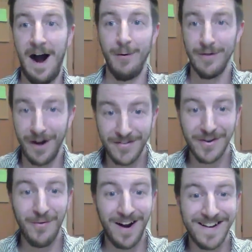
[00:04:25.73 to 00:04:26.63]
I would
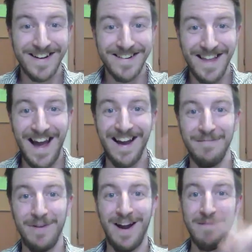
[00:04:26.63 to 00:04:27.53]
also want to hear
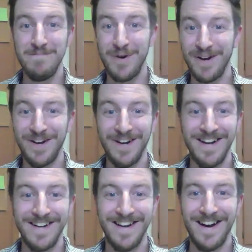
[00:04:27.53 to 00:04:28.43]
that. But I'm pretty
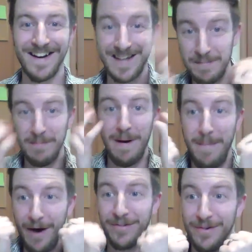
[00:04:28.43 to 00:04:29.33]
good at keeping my
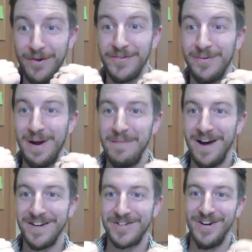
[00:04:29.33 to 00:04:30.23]
mouth closed when I'm
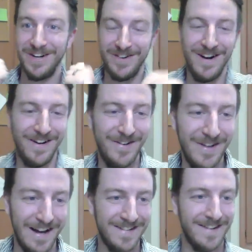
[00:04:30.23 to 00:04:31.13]
not sure. I try to do
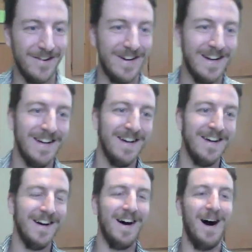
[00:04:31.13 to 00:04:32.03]
that. So
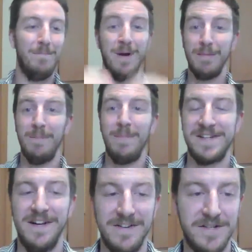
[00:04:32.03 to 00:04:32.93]

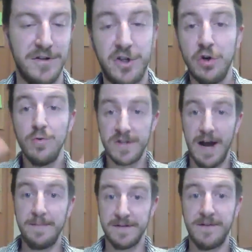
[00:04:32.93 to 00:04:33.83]
pigment-based colors. So 2
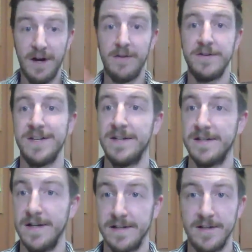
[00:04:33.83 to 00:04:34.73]
types of colors
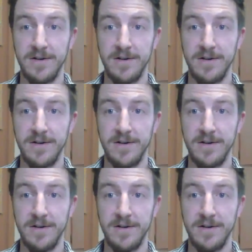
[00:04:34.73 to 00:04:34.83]
exist.